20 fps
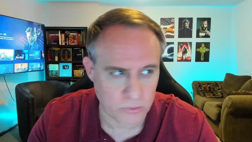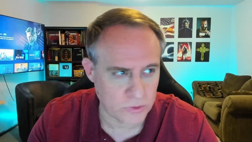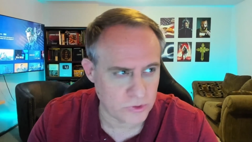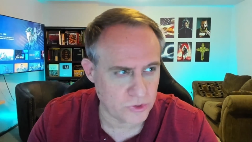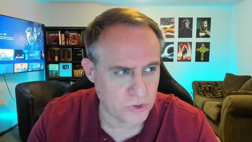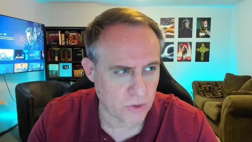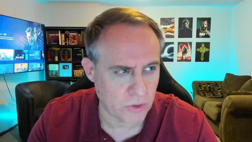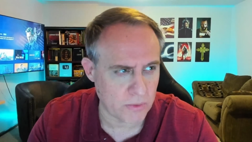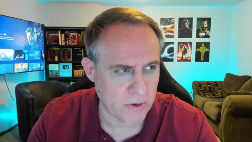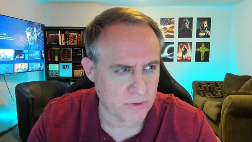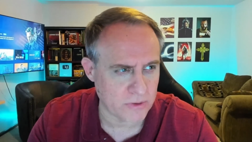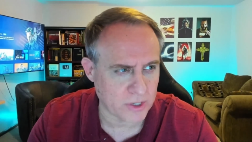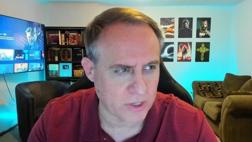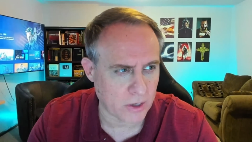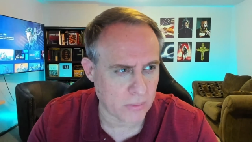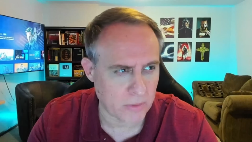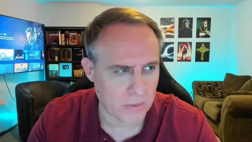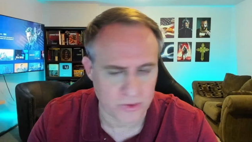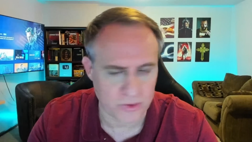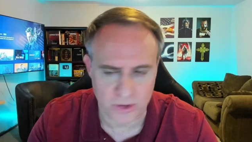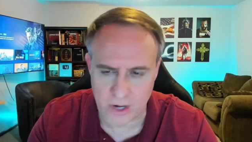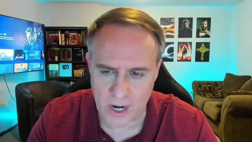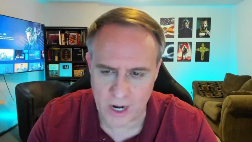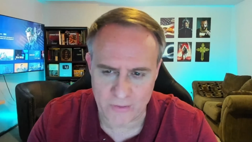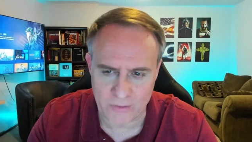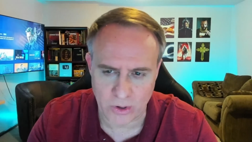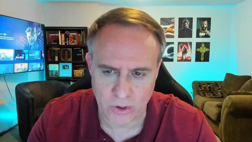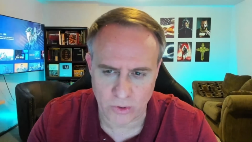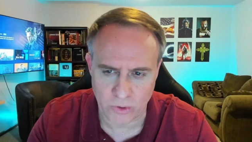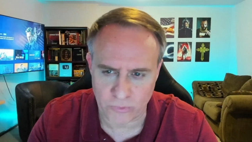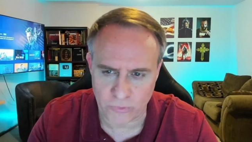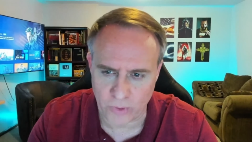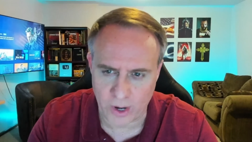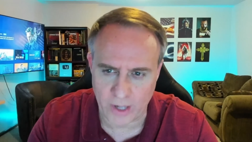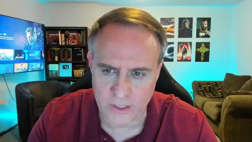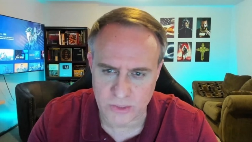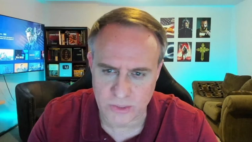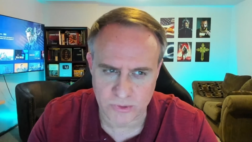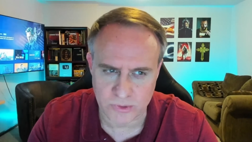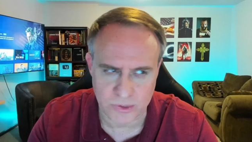Germany was like a month and a half ago.
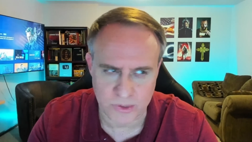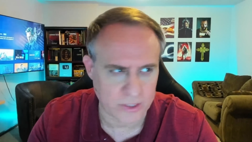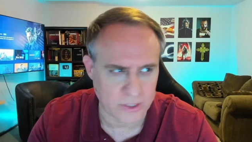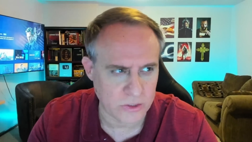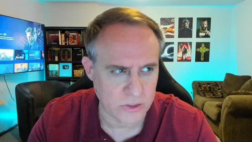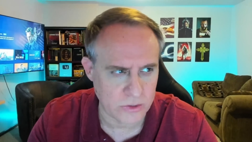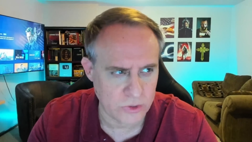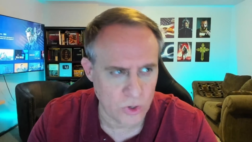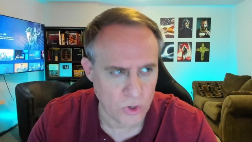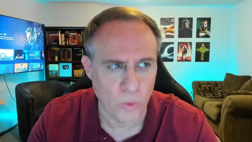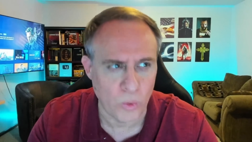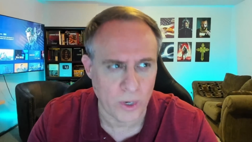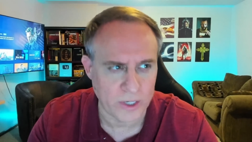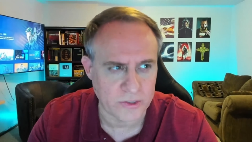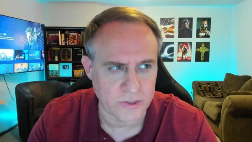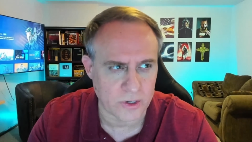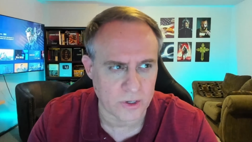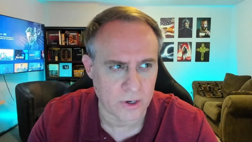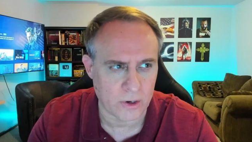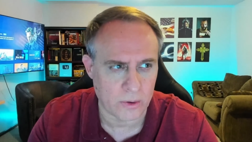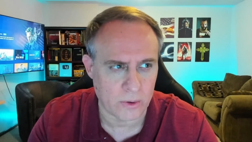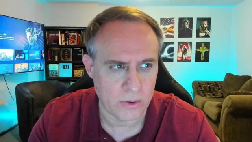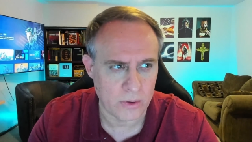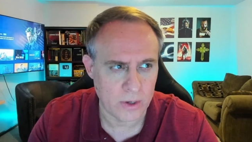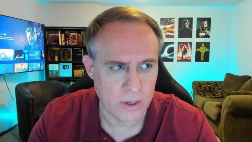France was like 2 weeks ago.